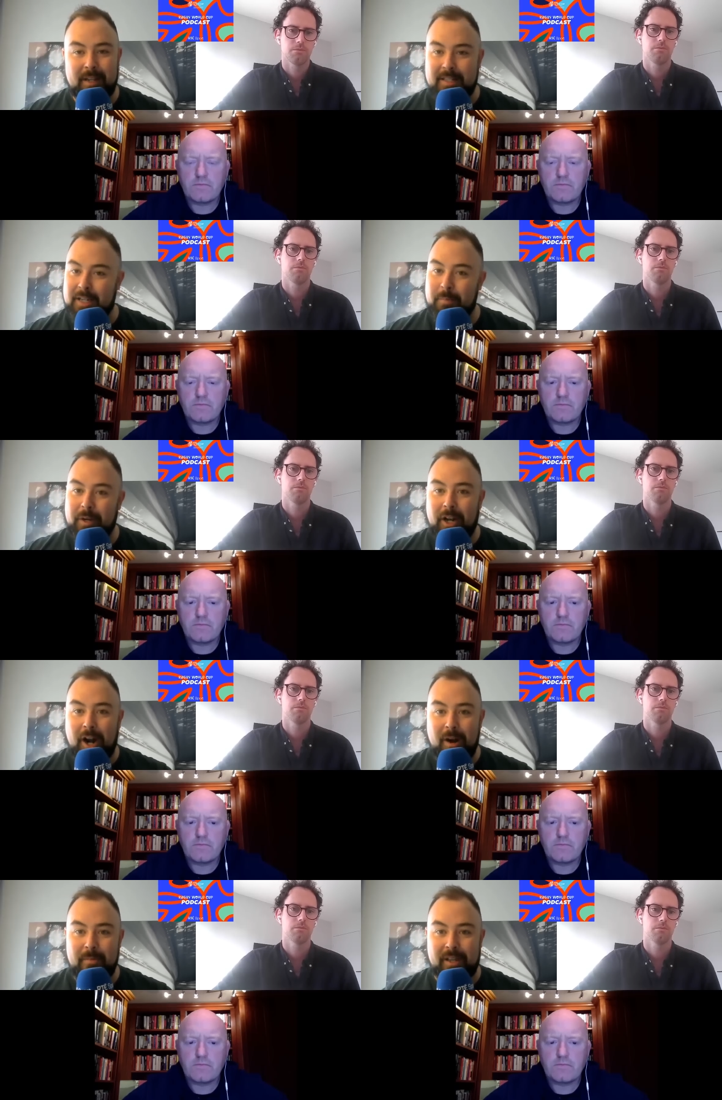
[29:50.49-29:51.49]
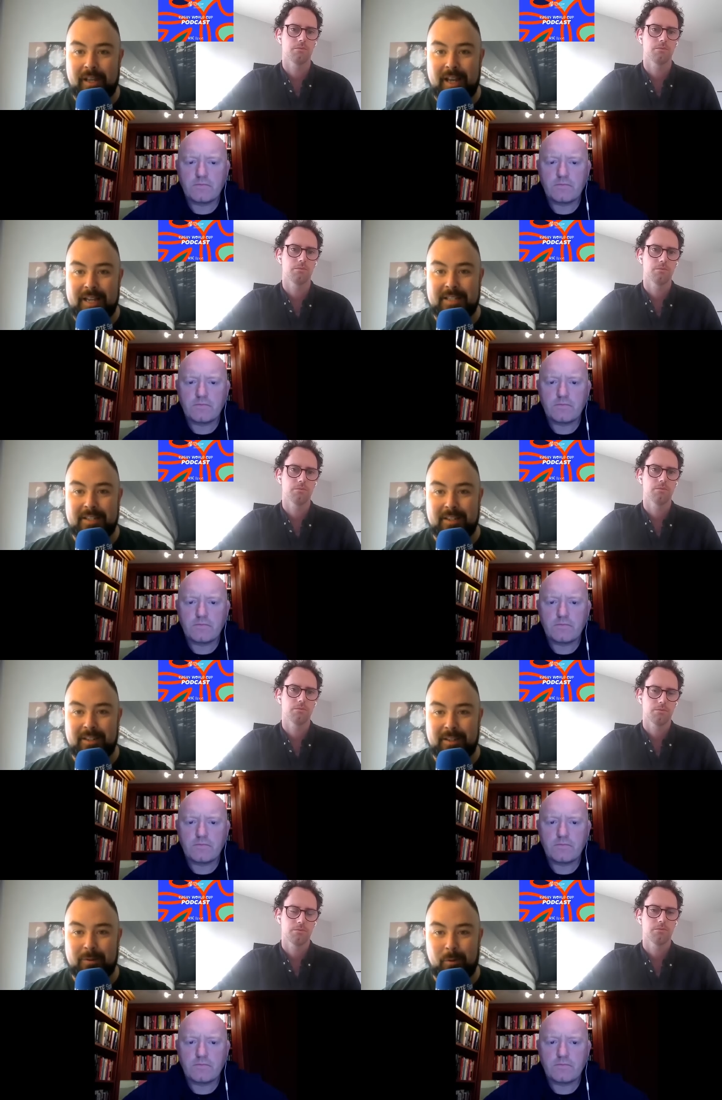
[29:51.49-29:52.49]
Speaker 1: it's a little bit alarming as to
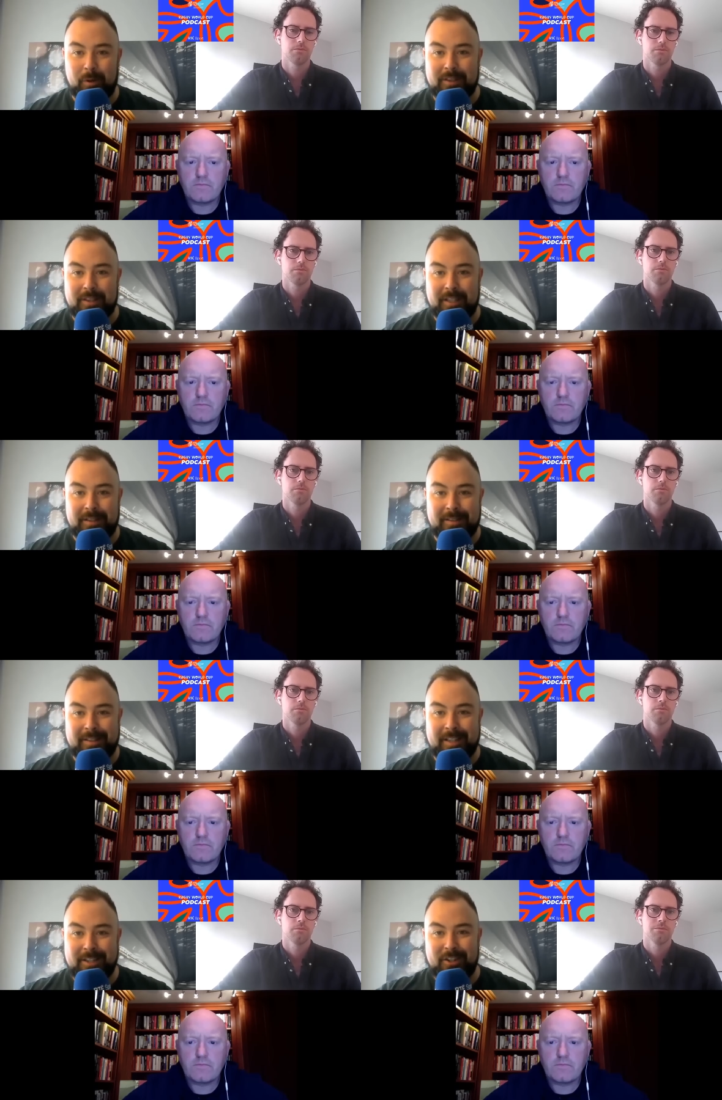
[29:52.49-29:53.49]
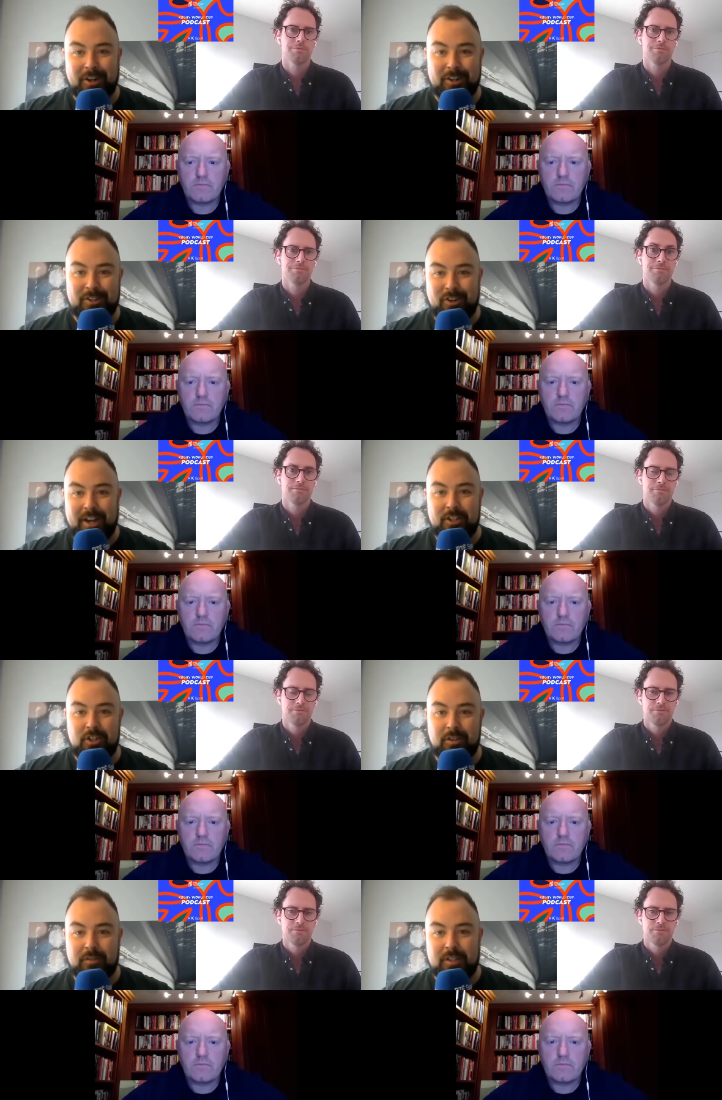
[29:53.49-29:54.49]
what the, the entire
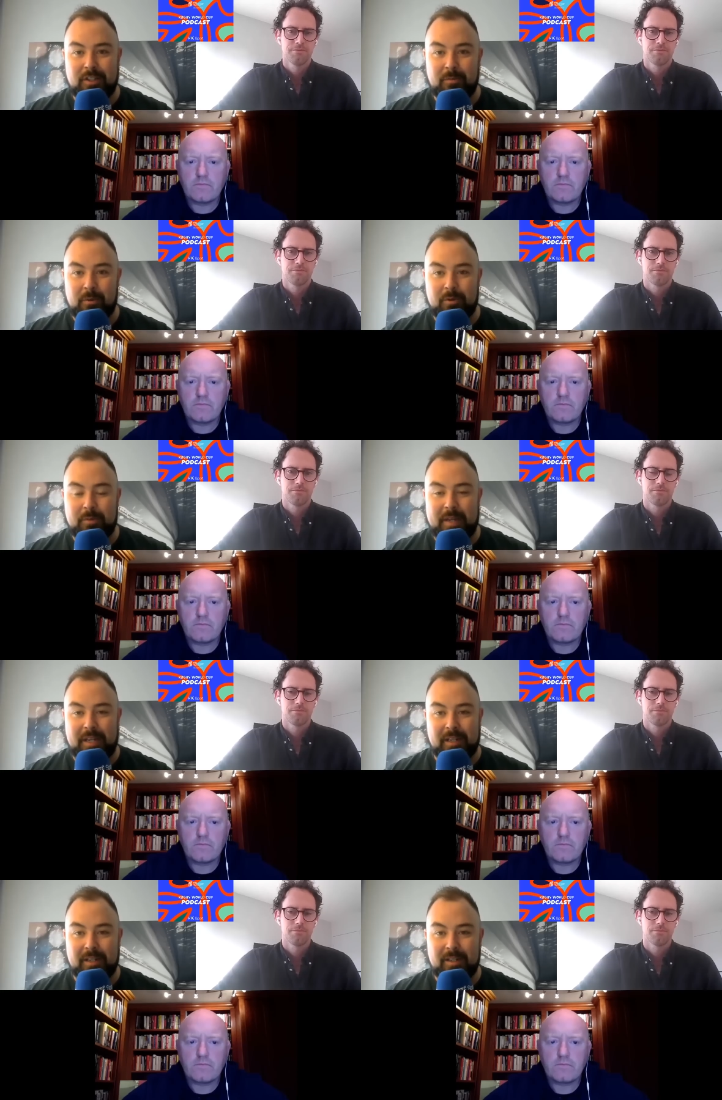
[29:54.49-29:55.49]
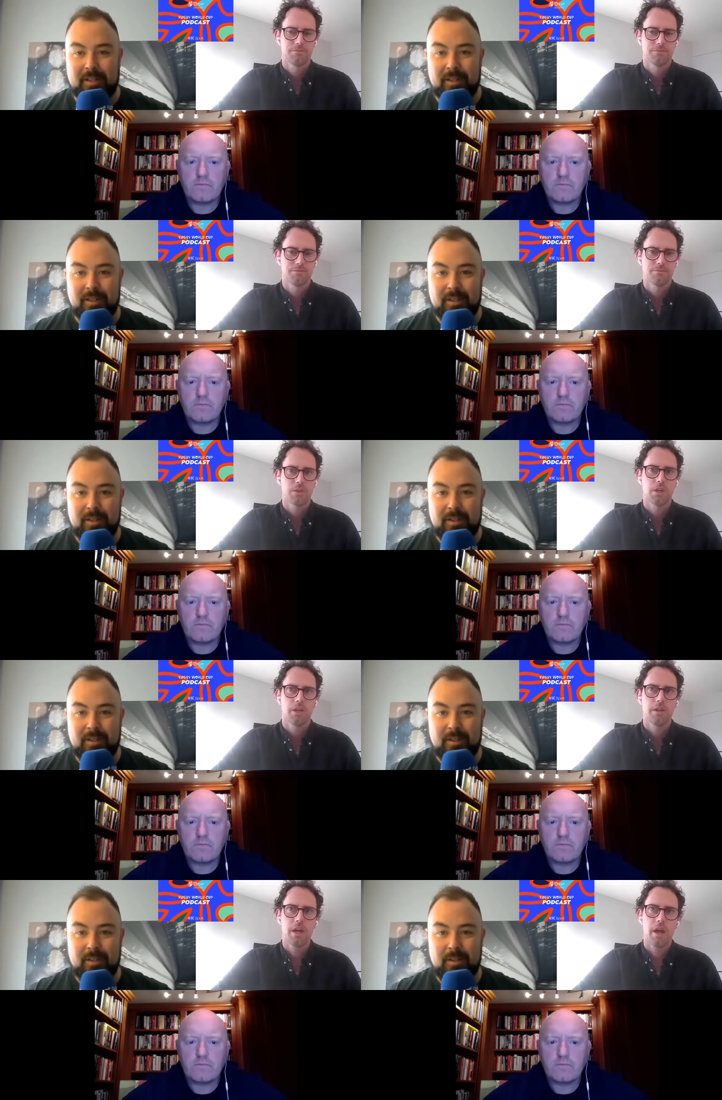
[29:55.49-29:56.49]
strategy of this summer was being.
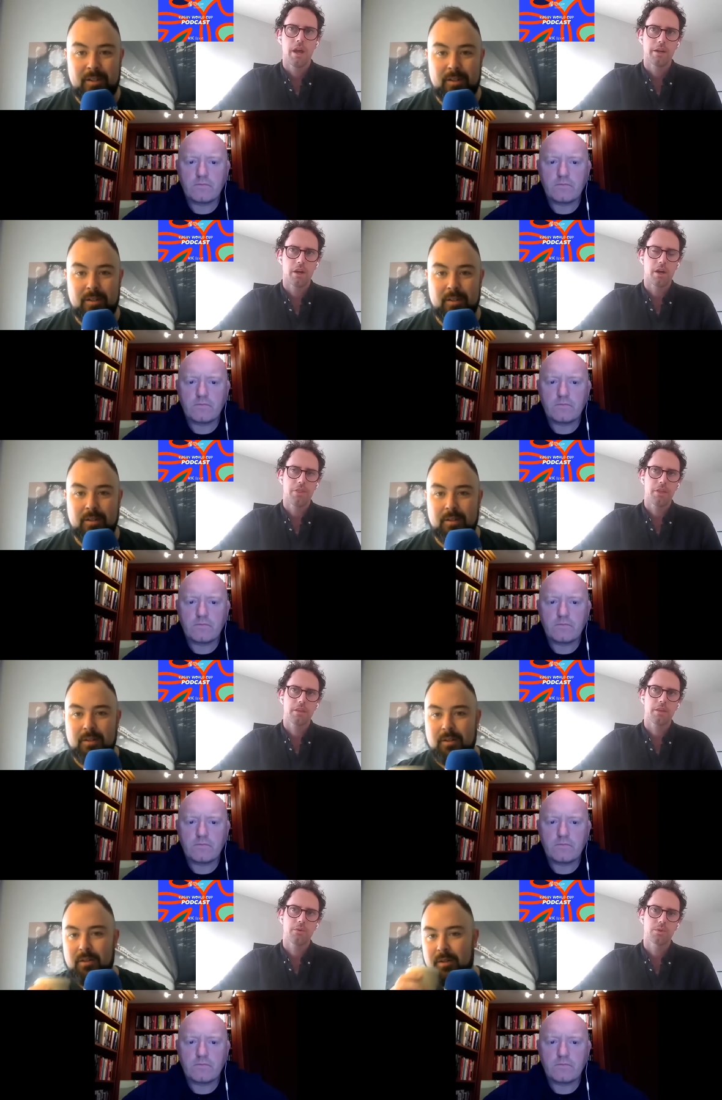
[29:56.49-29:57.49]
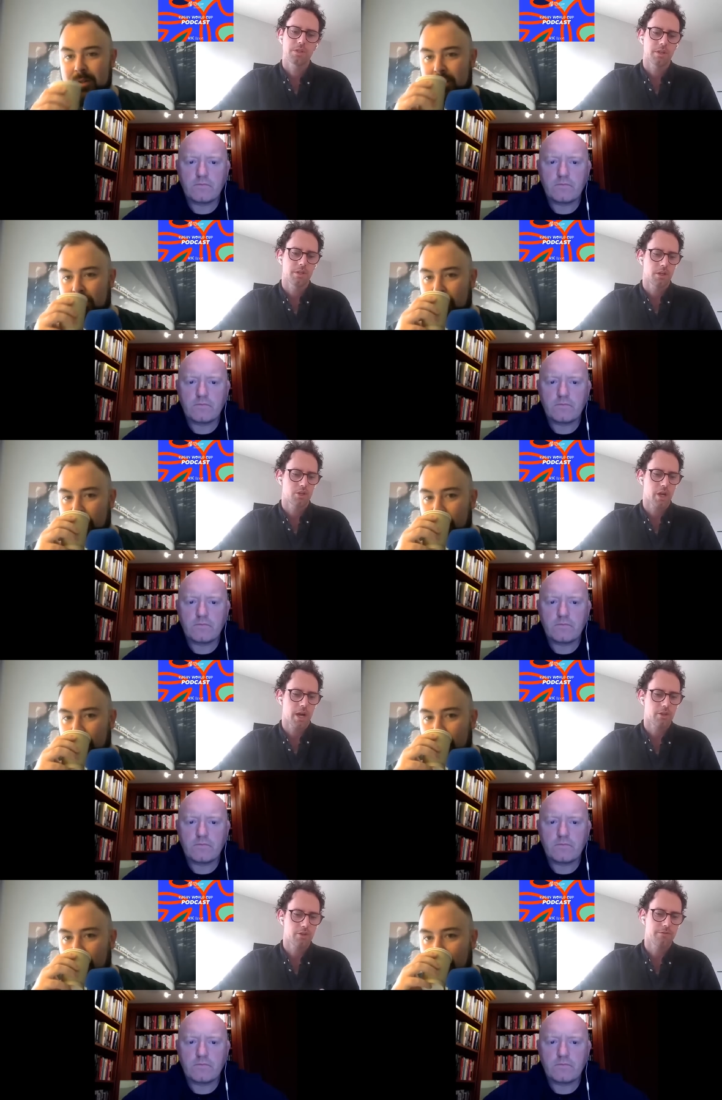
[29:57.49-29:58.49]
Speaker 2: Yeah, and I think there was a, a
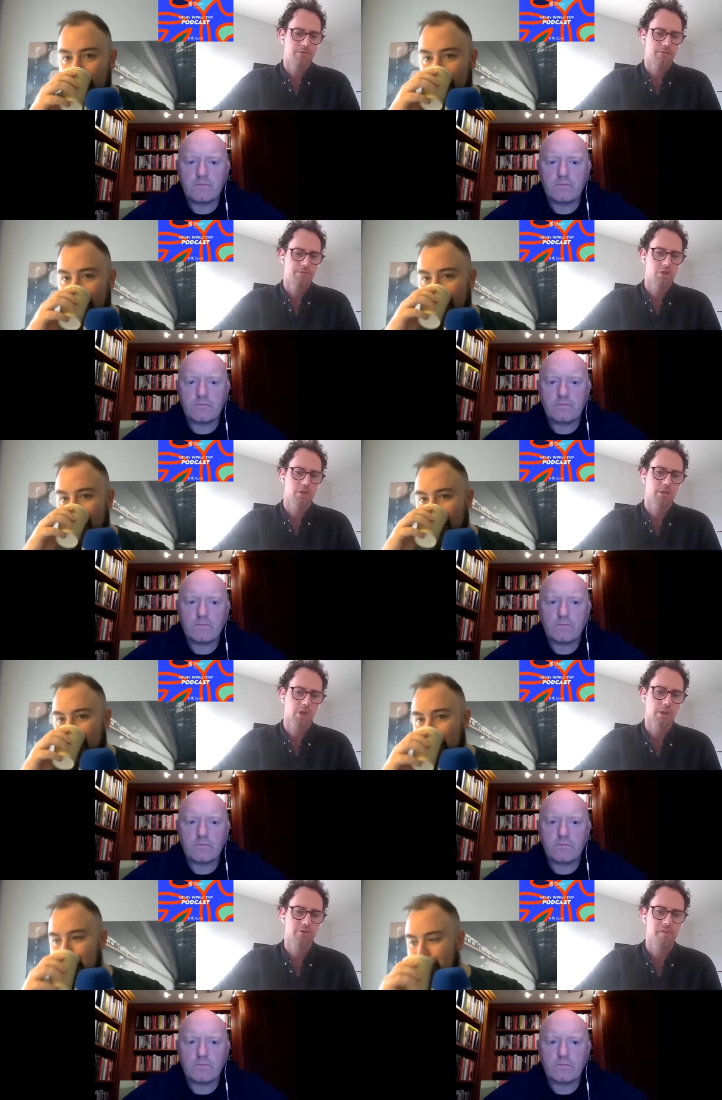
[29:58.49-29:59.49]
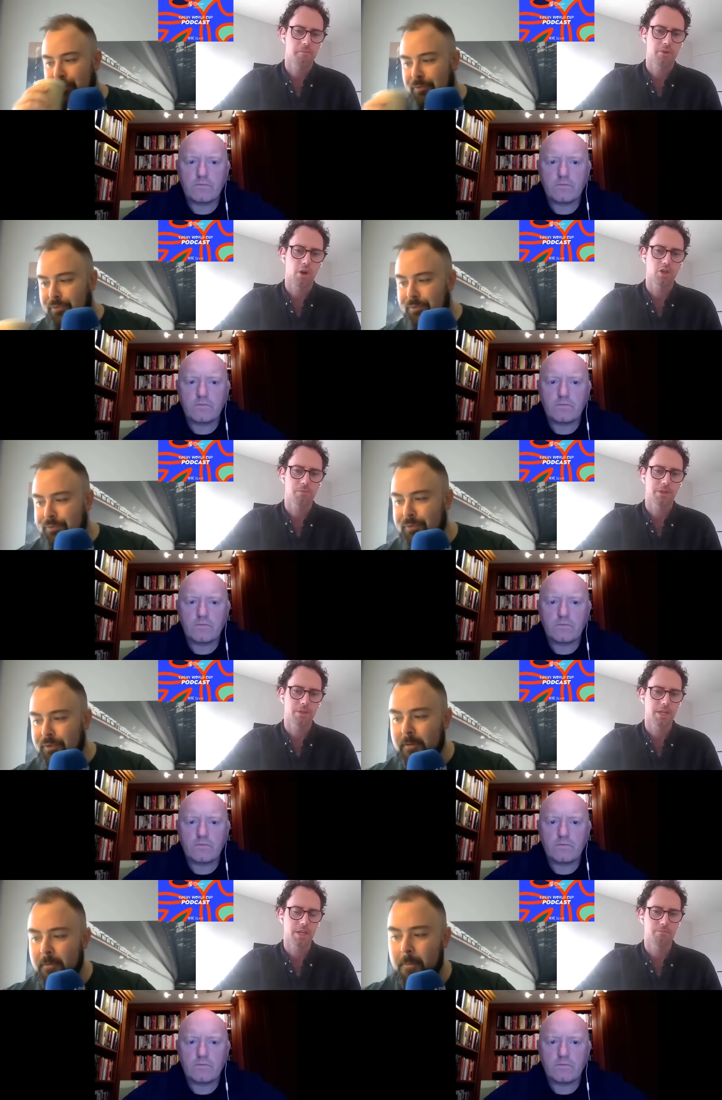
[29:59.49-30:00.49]
change of vision, a change of approach,
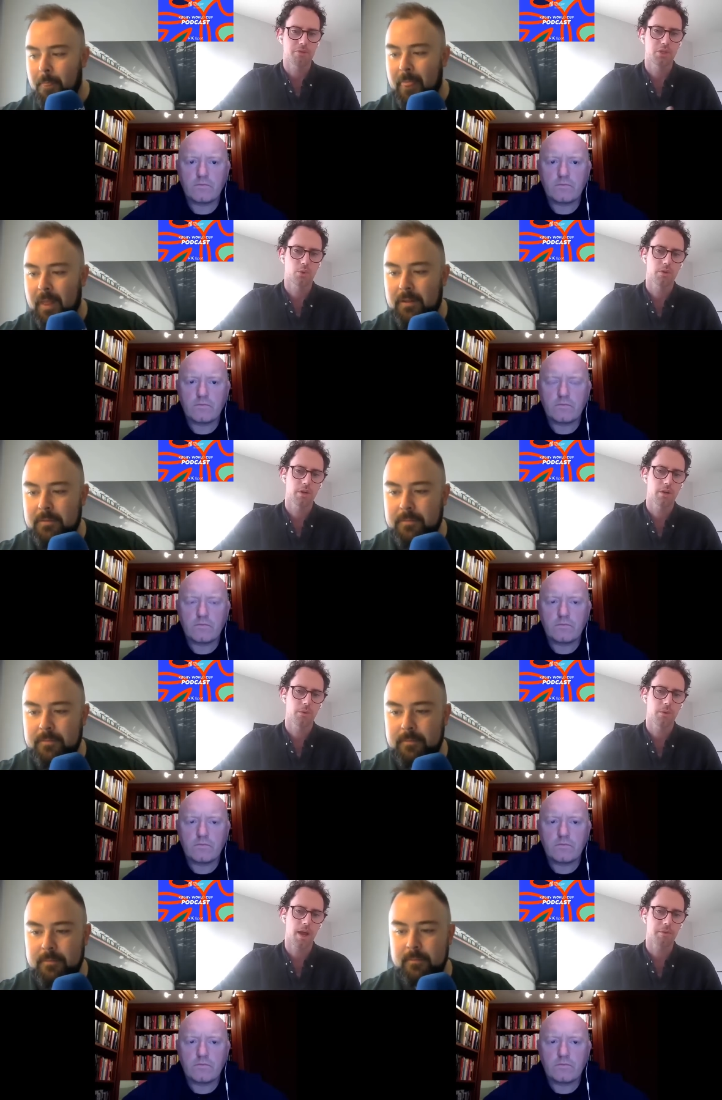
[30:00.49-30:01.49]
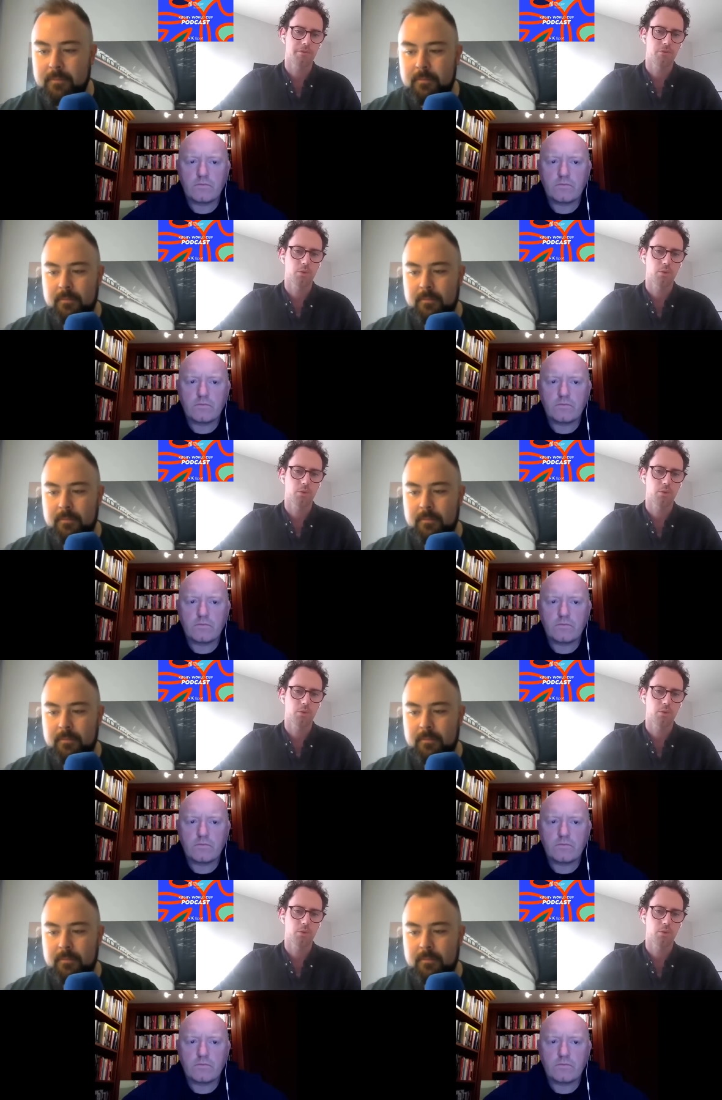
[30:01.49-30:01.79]
because in Pretoria we were hammered